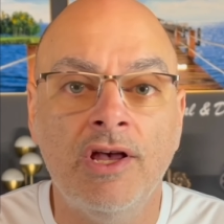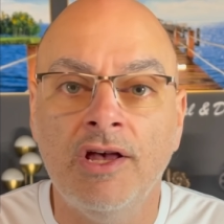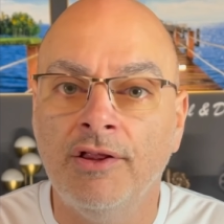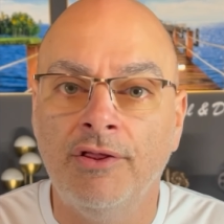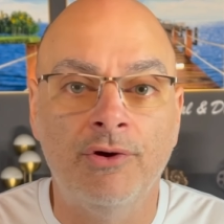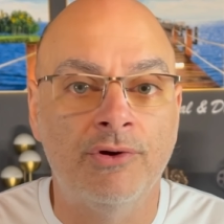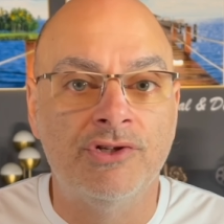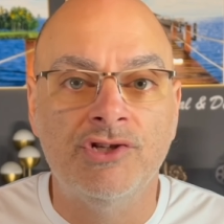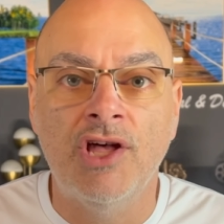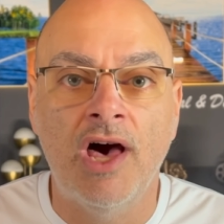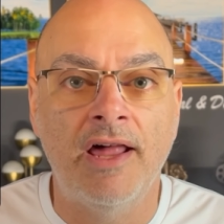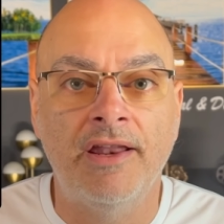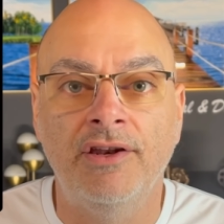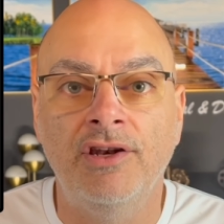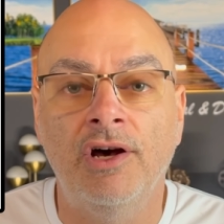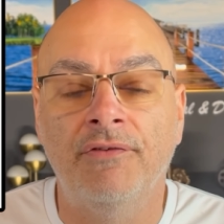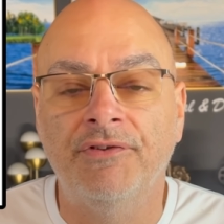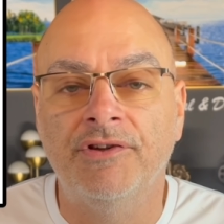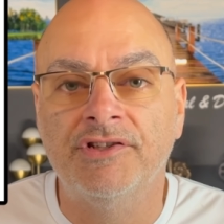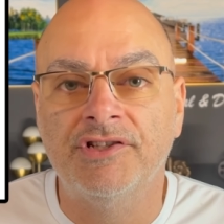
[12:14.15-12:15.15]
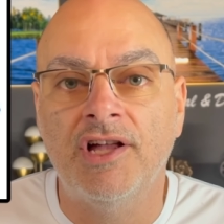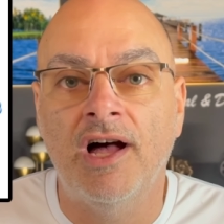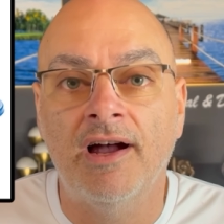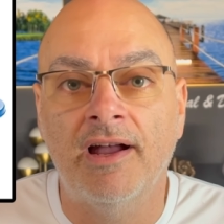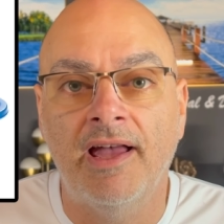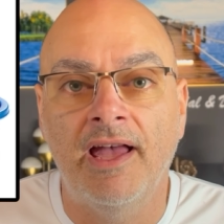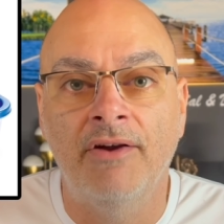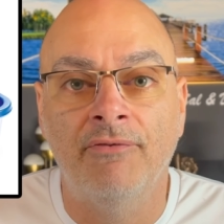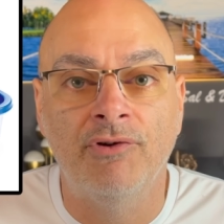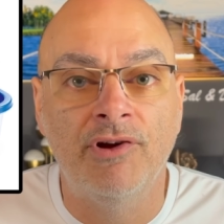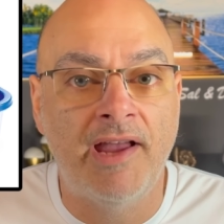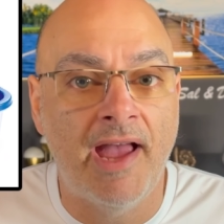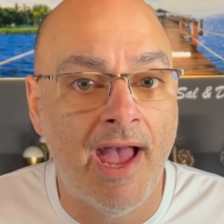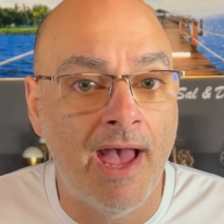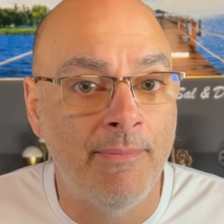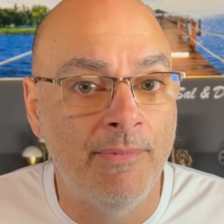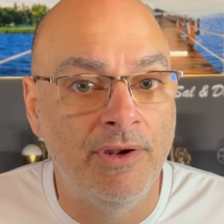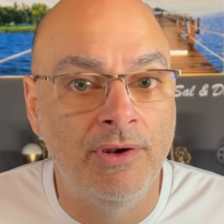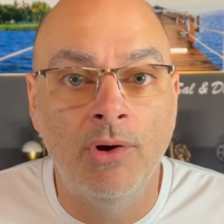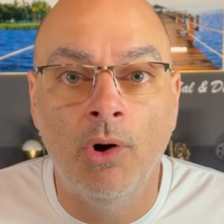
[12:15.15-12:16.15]
There's not enough to stock every
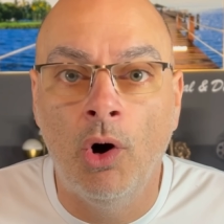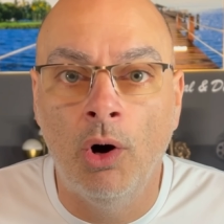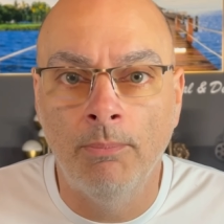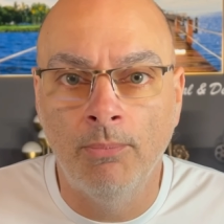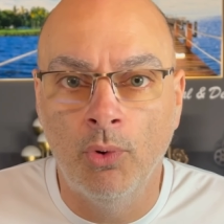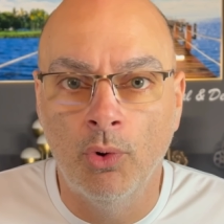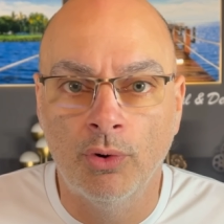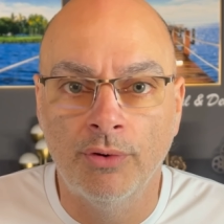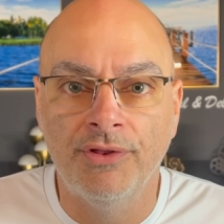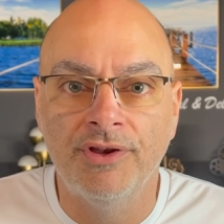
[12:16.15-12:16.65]
cabin on board the